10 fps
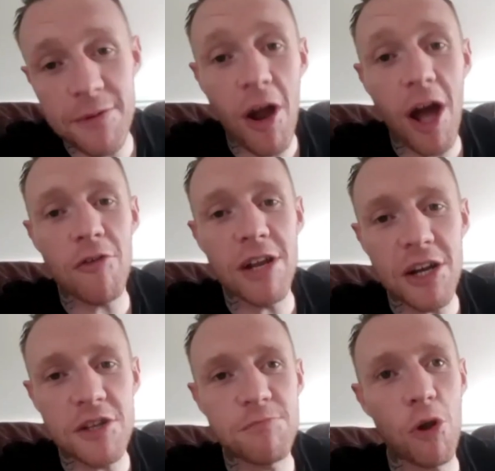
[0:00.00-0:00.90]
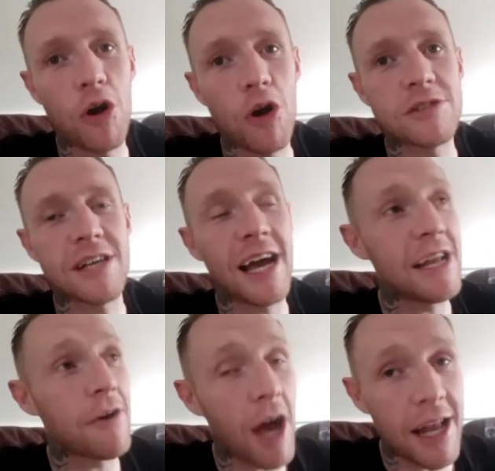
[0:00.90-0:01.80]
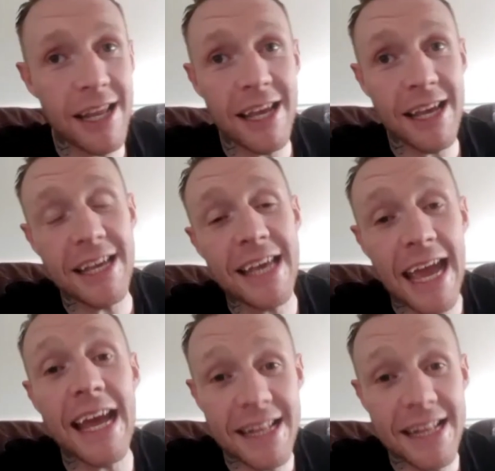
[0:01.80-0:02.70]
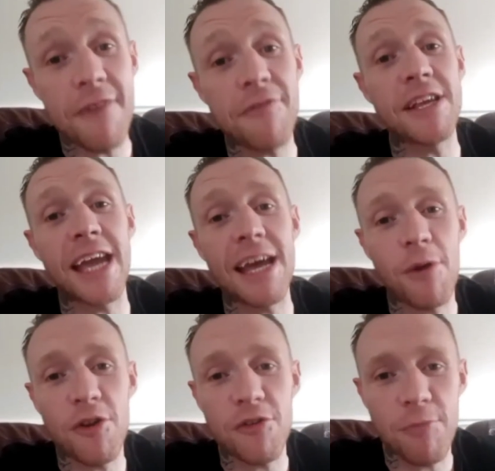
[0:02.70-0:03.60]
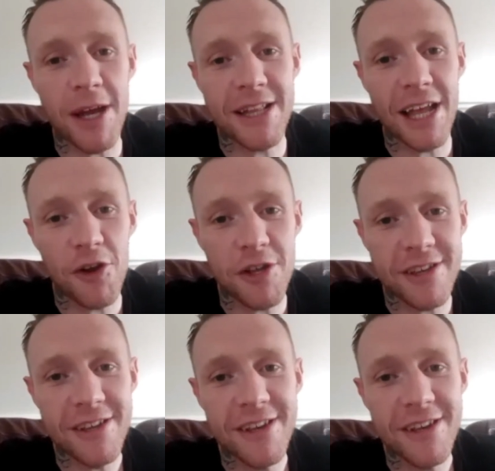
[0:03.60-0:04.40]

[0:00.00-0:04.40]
They're all really nice blokes, and he definitely gained my respect that night,